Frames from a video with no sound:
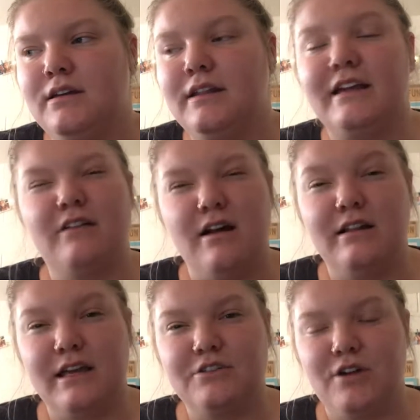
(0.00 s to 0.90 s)
like
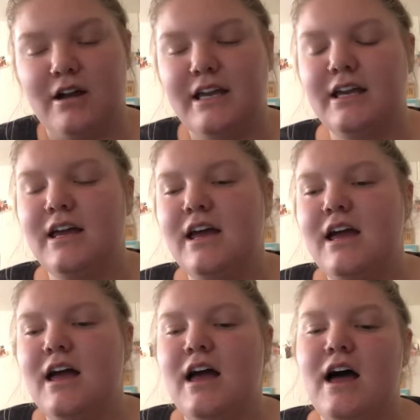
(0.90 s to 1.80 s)
non-electronic
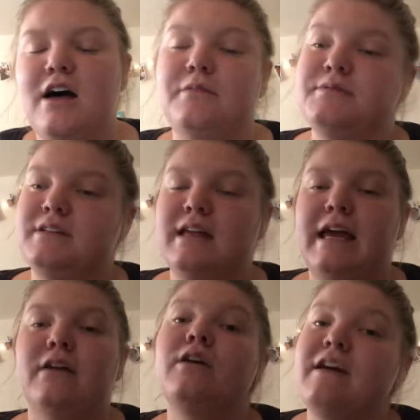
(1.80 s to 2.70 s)
helps,
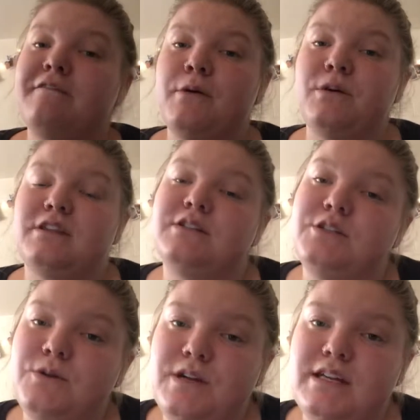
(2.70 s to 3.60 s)
like if I want the
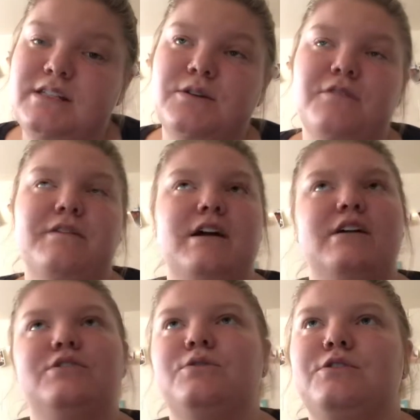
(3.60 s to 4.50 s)
students, so if
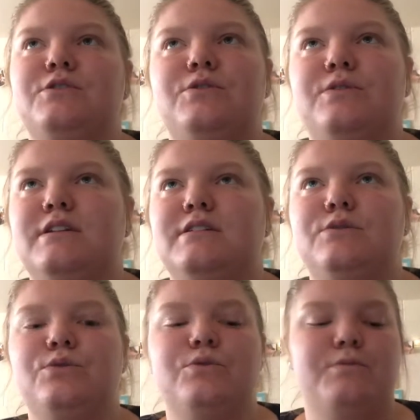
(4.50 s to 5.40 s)
I choose a student
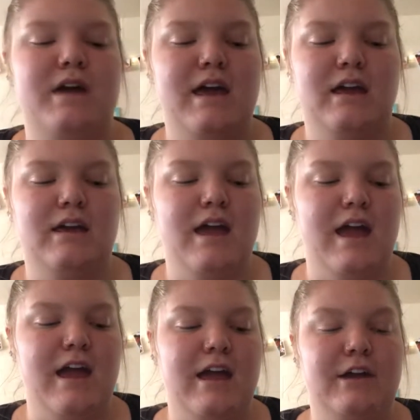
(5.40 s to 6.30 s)
to pick
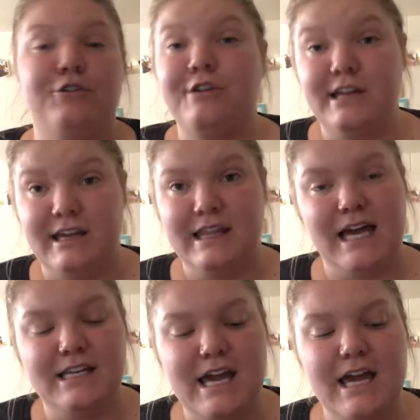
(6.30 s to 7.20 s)
a greeting
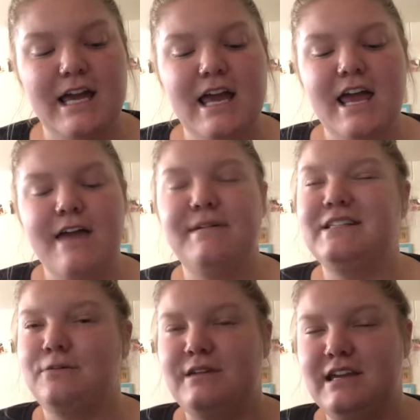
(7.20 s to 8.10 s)
that day, it
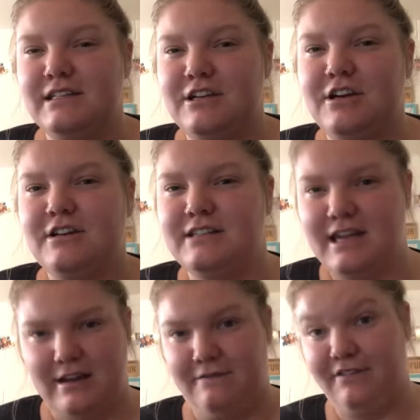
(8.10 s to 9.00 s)
makes it a little bit easier because
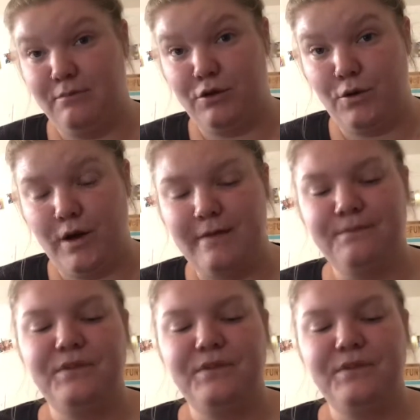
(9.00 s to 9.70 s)
they get to flip through it.